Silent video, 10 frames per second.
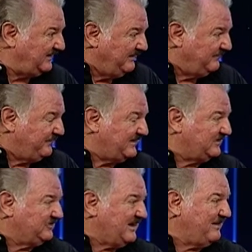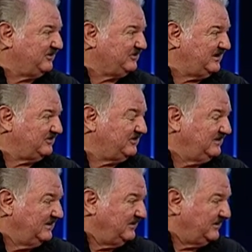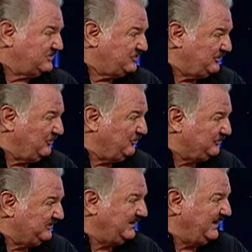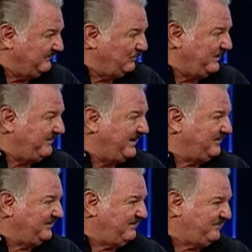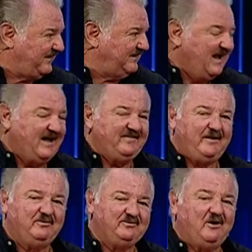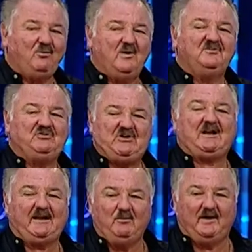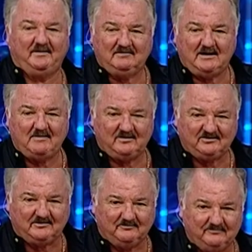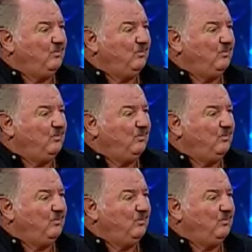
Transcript: In fact, the psalmist says, the shoes didn't even wear out on their feet, and there was not one sickly one amongst them.